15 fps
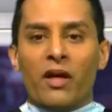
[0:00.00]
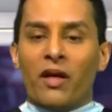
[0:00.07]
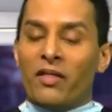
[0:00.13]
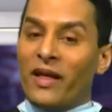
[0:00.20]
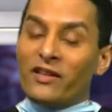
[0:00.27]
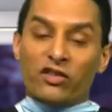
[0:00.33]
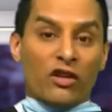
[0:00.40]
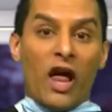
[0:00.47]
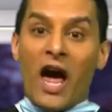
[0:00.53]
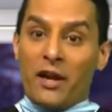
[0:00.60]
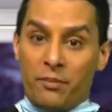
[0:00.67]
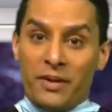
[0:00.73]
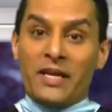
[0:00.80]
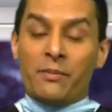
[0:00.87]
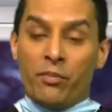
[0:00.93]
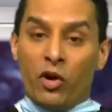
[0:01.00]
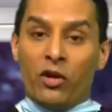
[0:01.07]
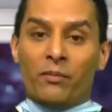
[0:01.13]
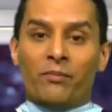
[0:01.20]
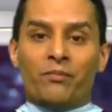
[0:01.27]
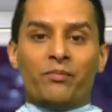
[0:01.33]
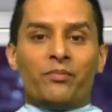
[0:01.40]
That's a lot of people.
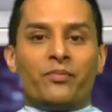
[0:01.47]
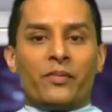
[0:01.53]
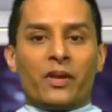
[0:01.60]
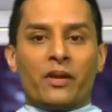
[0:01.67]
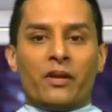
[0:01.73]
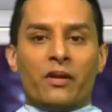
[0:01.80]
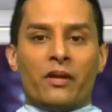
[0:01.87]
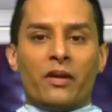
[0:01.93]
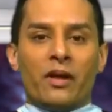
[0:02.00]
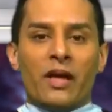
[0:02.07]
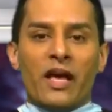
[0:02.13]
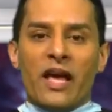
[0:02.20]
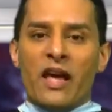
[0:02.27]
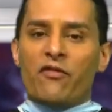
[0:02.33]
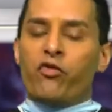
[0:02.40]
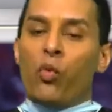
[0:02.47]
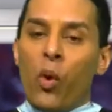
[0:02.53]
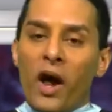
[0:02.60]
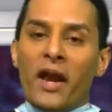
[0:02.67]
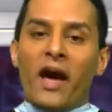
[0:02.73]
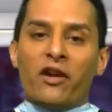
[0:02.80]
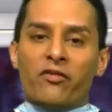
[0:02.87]
If
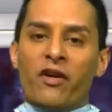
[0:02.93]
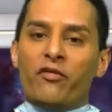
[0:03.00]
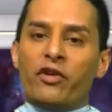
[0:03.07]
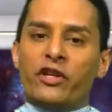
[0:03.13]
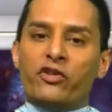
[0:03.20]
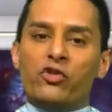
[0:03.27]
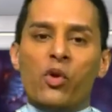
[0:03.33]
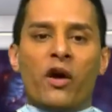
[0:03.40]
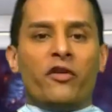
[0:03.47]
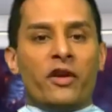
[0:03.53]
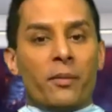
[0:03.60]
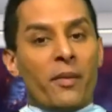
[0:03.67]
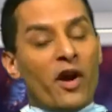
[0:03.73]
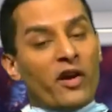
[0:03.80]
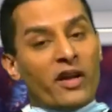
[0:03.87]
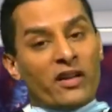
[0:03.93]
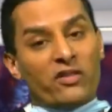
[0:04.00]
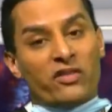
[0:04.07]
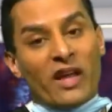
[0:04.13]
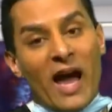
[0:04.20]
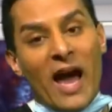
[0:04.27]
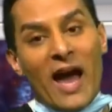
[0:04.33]
one out of every 200 Americans
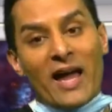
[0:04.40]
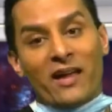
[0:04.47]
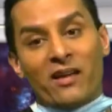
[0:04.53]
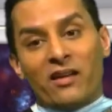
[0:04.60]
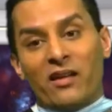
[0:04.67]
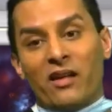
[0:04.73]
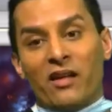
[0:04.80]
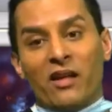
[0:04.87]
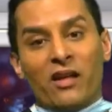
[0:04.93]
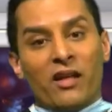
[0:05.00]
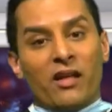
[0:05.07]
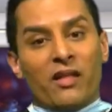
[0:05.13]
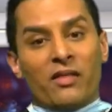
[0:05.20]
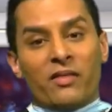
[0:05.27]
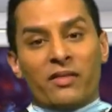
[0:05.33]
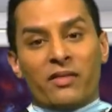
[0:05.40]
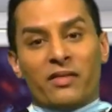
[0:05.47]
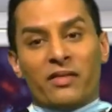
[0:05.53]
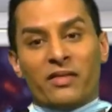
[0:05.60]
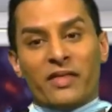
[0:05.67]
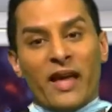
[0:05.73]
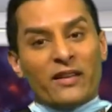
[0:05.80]
die,
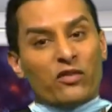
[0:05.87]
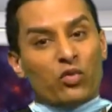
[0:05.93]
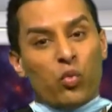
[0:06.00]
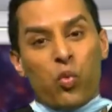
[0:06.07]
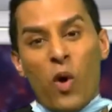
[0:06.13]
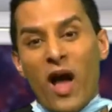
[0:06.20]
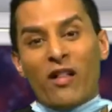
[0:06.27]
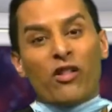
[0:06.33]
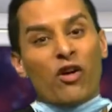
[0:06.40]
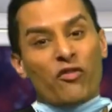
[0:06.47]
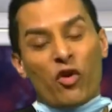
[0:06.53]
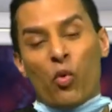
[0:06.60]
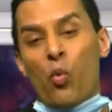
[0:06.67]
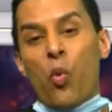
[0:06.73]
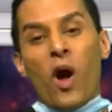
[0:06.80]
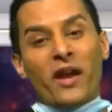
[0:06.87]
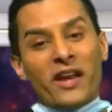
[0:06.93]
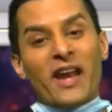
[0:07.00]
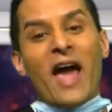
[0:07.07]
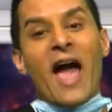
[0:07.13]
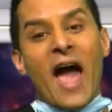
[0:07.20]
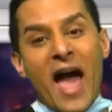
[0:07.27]
that's well over one and
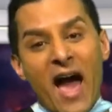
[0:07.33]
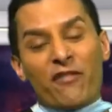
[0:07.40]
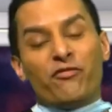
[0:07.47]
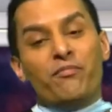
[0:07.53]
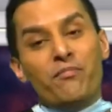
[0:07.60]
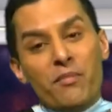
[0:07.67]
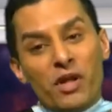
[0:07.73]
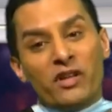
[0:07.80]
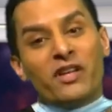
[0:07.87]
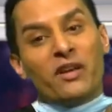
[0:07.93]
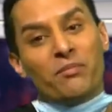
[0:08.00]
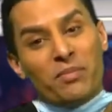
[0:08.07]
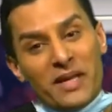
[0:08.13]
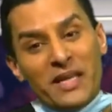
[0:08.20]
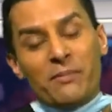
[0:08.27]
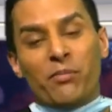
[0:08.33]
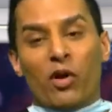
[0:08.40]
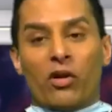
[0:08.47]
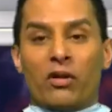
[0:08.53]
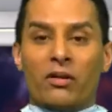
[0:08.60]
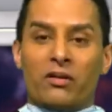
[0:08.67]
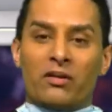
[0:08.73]
a half million people.
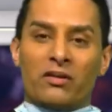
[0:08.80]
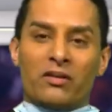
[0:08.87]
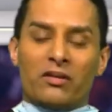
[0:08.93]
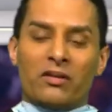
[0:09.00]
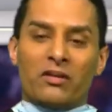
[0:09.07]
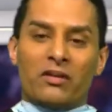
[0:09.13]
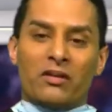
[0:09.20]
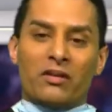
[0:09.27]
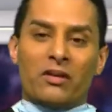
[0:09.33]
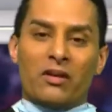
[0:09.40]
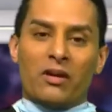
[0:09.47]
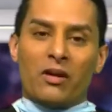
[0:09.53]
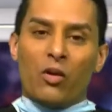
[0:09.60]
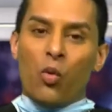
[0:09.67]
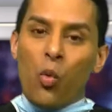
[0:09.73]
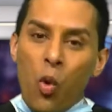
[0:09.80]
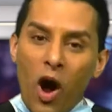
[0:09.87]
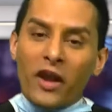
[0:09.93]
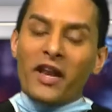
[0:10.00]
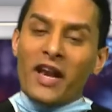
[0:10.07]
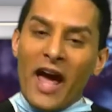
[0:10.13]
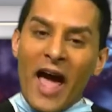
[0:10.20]

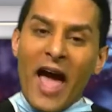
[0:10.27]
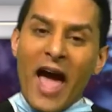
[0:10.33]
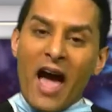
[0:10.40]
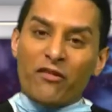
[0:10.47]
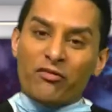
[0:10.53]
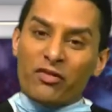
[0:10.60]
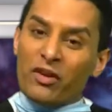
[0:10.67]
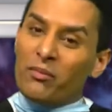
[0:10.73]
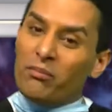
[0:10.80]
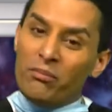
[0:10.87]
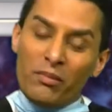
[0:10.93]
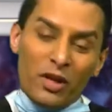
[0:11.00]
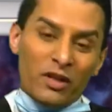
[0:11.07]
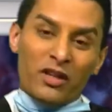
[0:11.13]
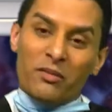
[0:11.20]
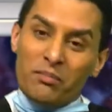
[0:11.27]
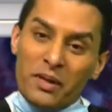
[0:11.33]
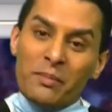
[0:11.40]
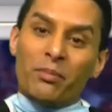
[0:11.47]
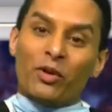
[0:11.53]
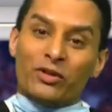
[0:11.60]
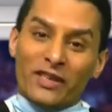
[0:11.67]
One and a half million
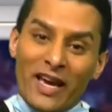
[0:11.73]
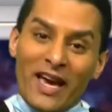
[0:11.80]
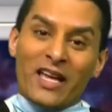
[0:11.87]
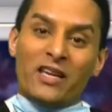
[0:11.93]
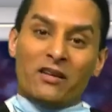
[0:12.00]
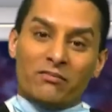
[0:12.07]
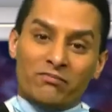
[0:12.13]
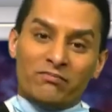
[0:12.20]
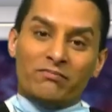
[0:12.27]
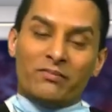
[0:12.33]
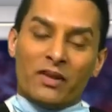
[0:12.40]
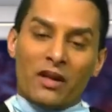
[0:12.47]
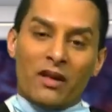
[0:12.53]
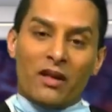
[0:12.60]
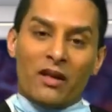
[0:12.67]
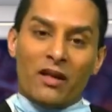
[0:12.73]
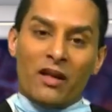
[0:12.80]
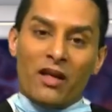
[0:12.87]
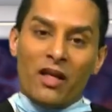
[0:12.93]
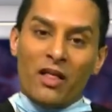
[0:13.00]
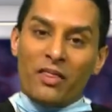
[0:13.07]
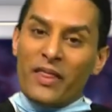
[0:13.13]
people dead.
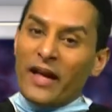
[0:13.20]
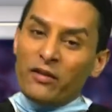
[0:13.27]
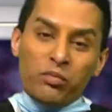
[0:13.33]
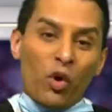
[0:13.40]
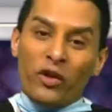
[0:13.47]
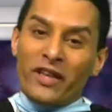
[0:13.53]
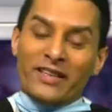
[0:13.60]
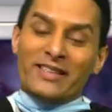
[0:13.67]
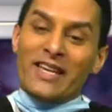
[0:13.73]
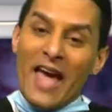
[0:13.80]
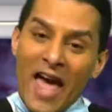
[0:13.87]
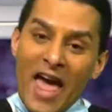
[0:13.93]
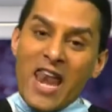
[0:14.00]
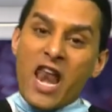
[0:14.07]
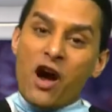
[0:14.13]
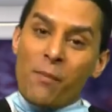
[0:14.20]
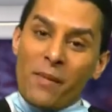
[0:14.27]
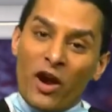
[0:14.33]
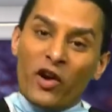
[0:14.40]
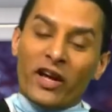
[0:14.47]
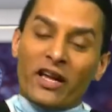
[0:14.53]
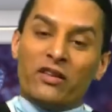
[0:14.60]
That's more than 10
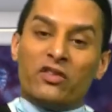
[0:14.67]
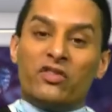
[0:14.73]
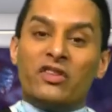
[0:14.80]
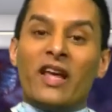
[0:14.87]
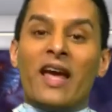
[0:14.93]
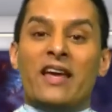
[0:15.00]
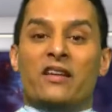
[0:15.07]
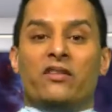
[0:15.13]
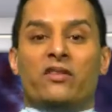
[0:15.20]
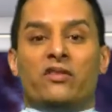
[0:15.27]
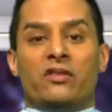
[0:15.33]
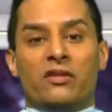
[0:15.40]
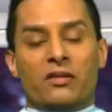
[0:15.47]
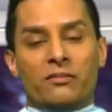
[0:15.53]
American states.